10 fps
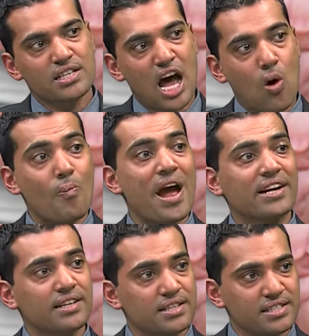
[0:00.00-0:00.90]
how
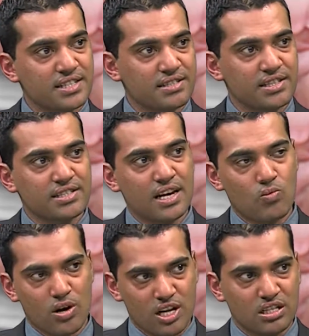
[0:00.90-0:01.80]
bad the disease is, and
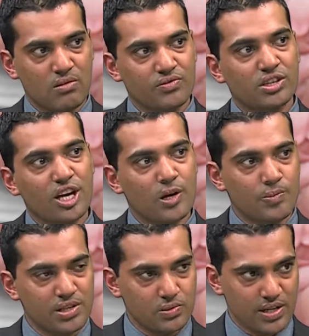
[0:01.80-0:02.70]
what are some of the
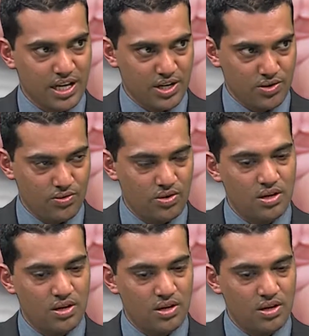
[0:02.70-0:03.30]
therapies we can do.